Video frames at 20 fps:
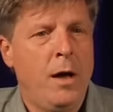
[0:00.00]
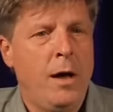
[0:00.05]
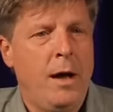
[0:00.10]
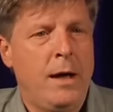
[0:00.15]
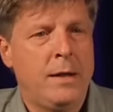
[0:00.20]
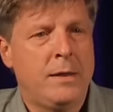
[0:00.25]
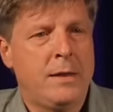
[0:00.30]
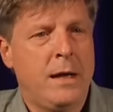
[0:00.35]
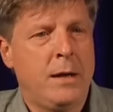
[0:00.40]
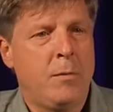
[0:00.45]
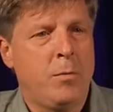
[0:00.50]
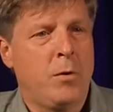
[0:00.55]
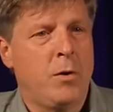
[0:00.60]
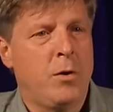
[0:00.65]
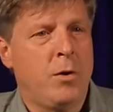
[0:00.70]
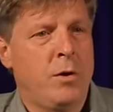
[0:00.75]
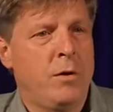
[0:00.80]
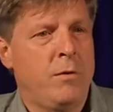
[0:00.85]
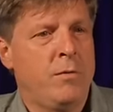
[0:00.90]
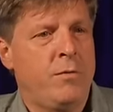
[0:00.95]
I think we're
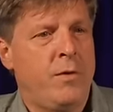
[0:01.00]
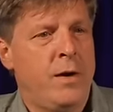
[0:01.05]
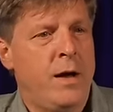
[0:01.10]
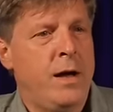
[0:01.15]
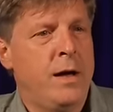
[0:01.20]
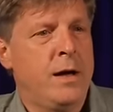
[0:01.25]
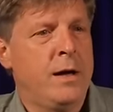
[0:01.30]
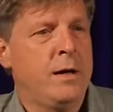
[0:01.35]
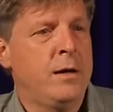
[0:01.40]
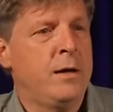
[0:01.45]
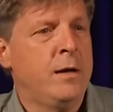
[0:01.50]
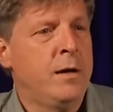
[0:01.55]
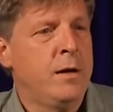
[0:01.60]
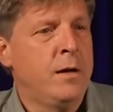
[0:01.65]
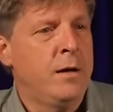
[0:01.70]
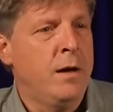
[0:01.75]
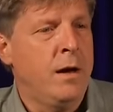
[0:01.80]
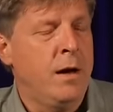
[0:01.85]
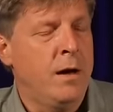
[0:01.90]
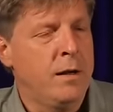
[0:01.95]
going to find
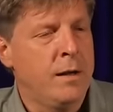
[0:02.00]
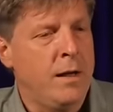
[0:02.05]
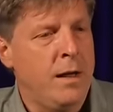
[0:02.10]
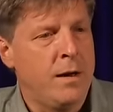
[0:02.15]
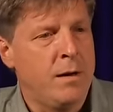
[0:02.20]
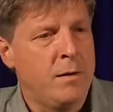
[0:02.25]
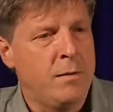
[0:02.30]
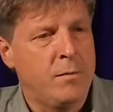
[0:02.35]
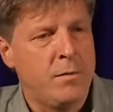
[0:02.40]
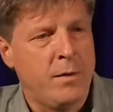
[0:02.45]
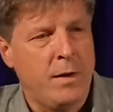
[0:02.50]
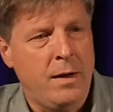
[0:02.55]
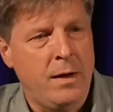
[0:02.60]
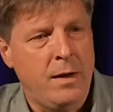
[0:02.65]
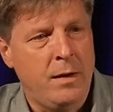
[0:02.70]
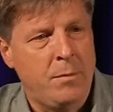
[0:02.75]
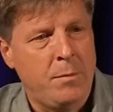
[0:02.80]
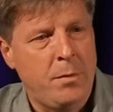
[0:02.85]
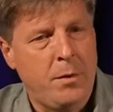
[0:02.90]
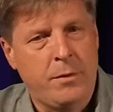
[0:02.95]
a lot of
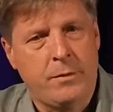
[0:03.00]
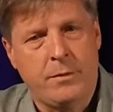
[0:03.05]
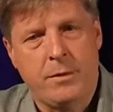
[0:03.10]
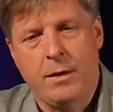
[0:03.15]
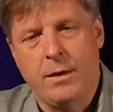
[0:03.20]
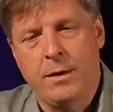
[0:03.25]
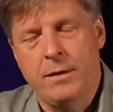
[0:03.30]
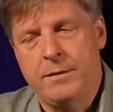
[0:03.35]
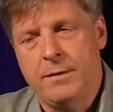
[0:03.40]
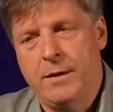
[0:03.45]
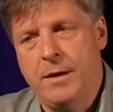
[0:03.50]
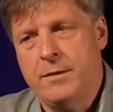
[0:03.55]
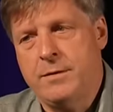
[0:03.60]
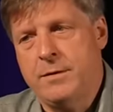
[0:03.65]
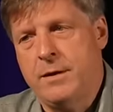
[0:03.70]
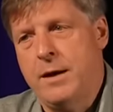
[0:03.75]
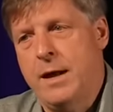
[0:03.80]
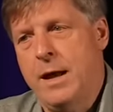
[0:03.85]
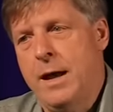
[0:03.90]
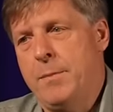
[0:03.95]

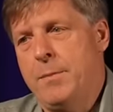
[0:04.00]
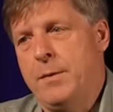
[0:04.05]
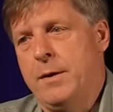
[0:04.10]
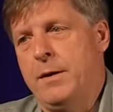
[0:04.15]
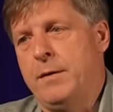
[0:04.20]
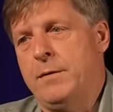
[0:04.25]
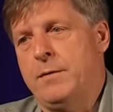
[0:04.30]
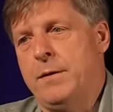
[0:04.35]
personalization happening.